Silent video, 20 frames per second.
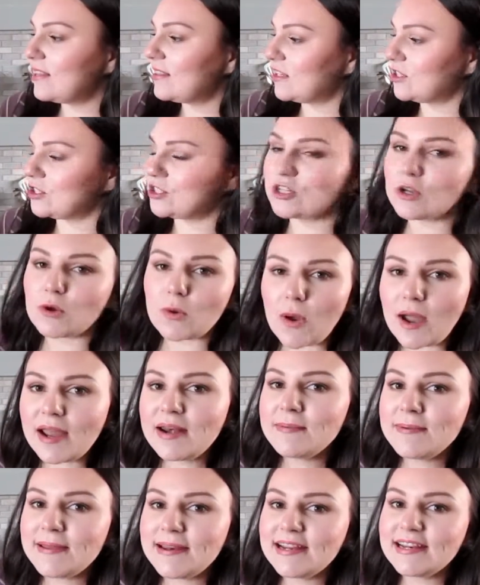there's still quite
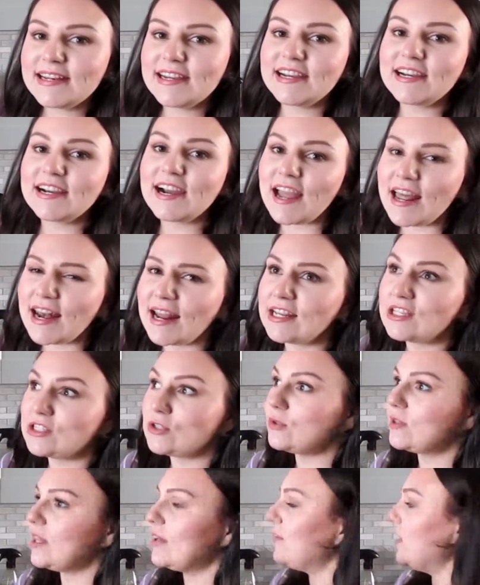a bit in here and I
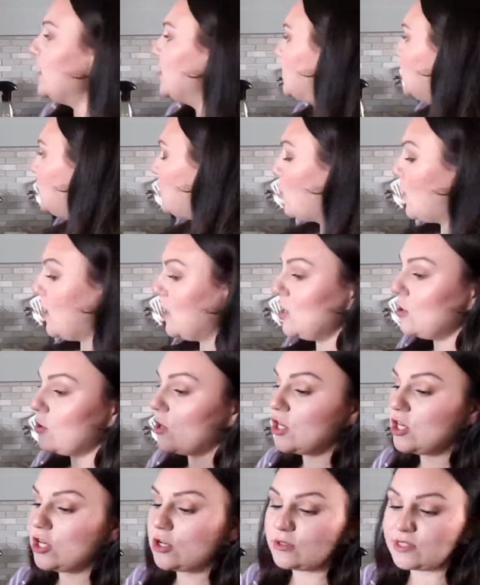do love it. So, and you
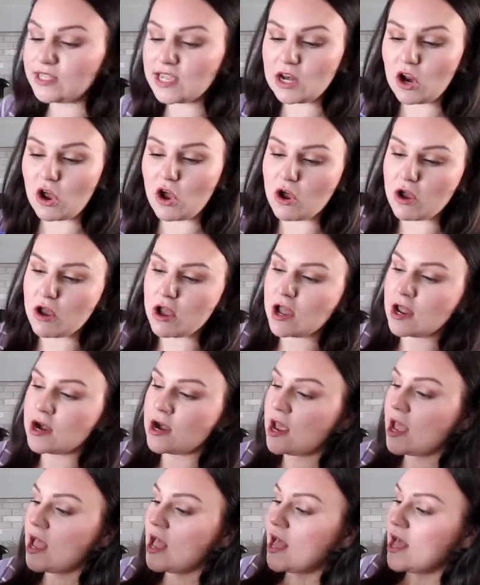can use it
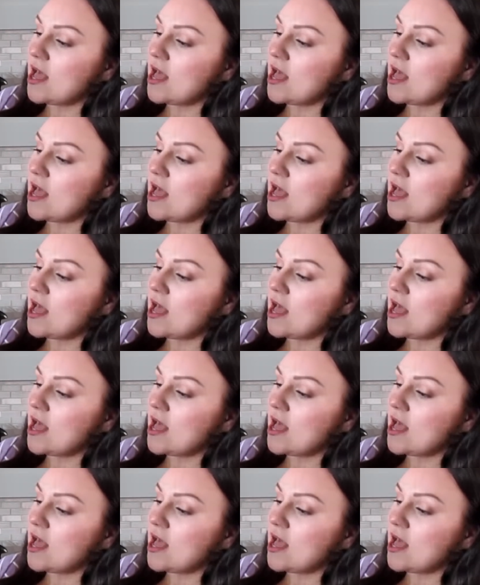on